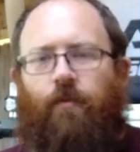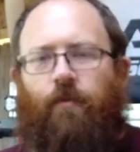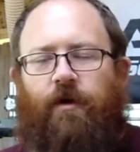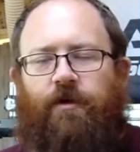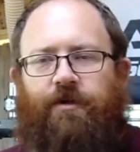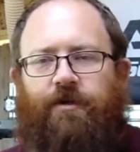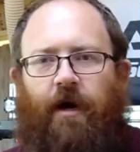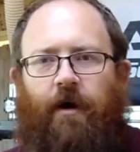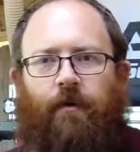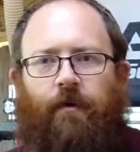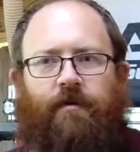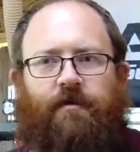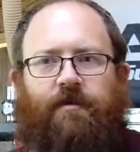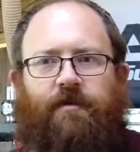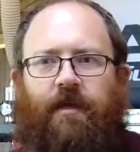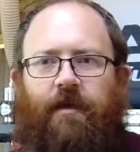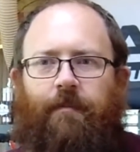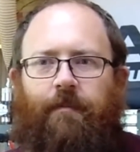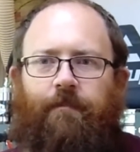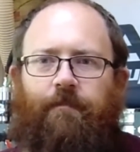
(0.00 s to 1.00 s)
which I always
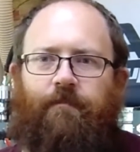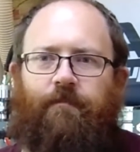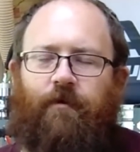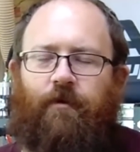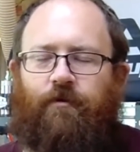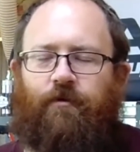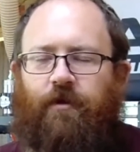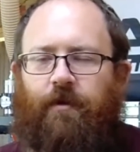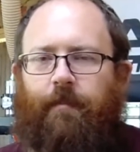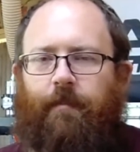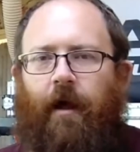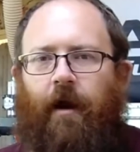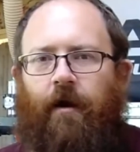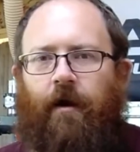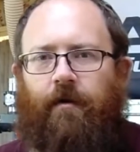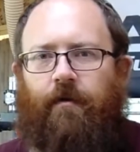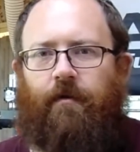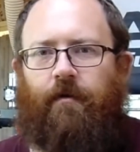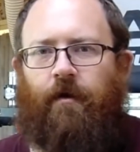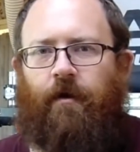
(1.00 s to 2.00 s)
keep usually
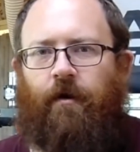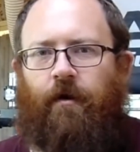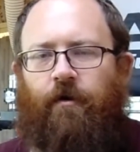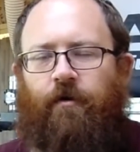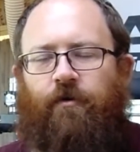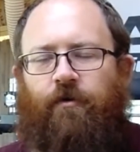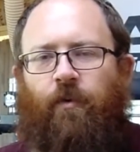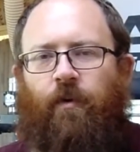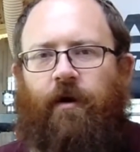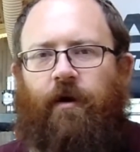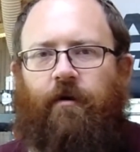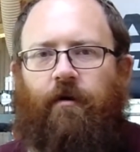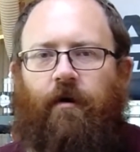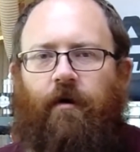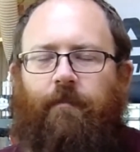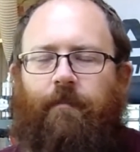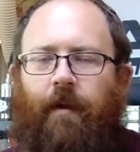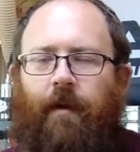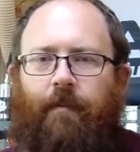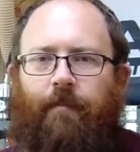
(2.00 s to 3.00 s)
about 120
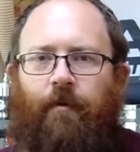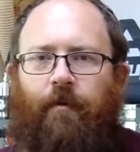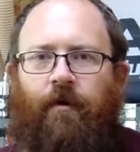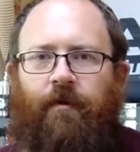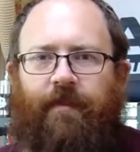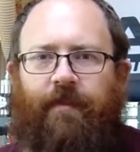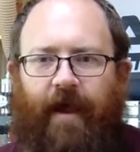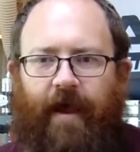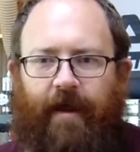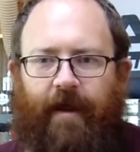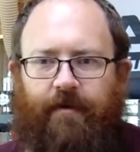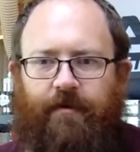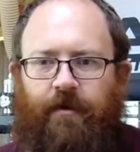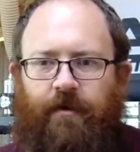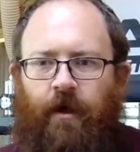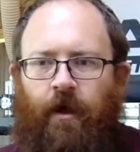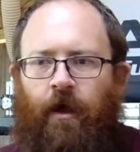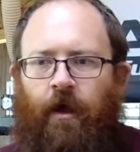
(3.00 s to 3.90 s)
grit paper on that.